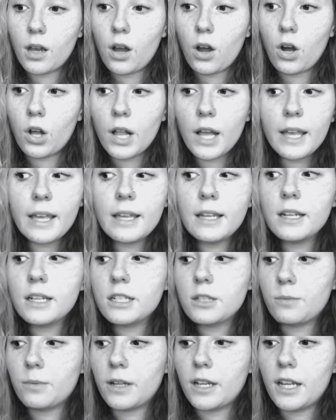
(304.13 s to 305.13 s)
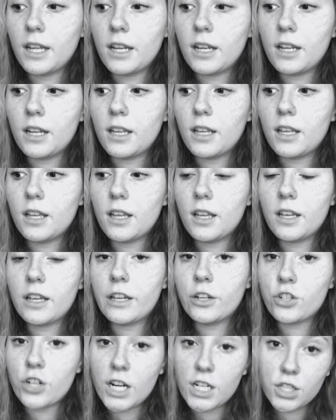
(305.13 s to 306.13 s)
All I can explain,
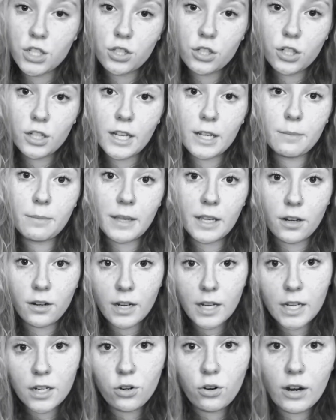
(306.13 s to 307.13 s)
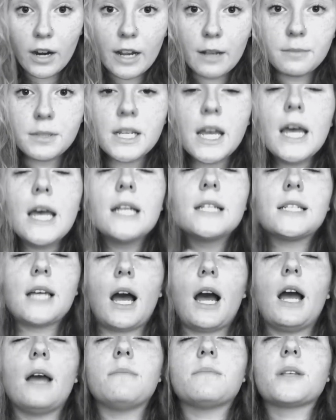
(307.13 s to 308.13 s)
contractions are like period cramps
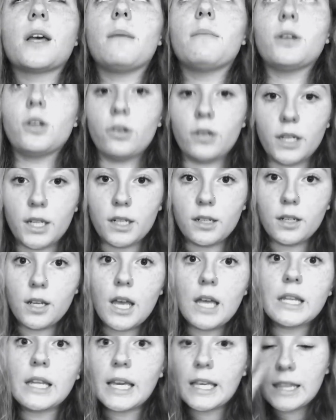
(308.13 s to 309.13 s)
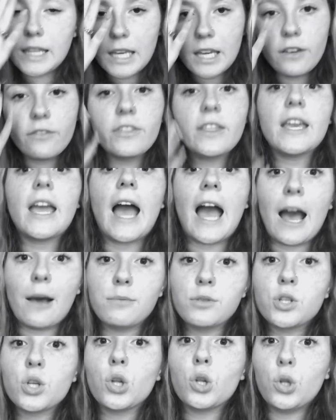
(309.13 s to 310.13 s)
times a million. Like, think of the
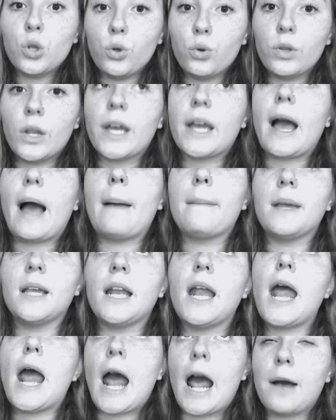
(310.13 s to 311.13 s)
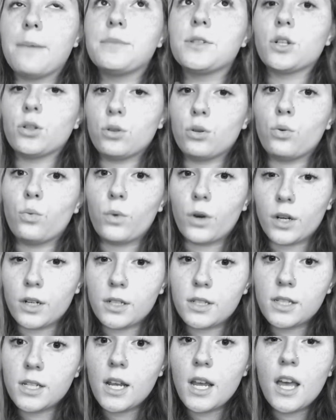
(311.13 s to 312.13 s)
absolute, absolute
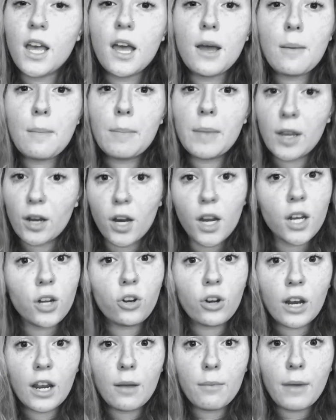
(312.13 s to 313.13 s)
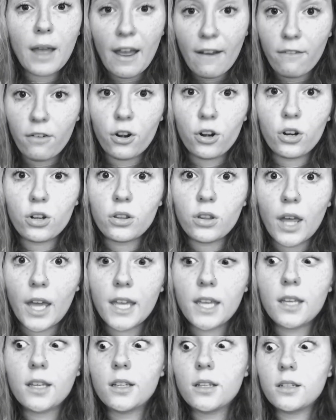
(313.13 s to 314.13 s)
worst period cramp ever.
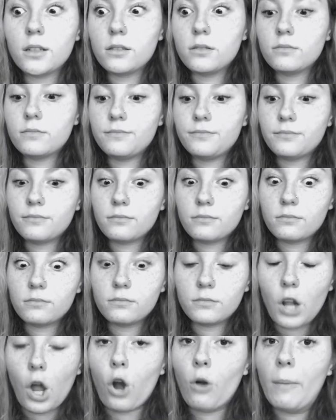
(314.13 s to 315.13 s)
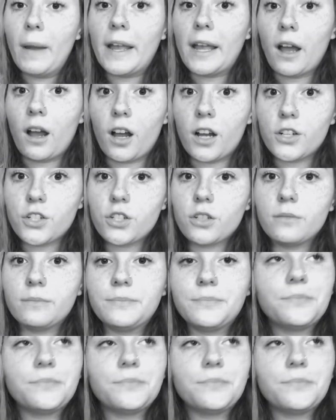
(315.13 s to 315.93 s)
Like, oh my gosh.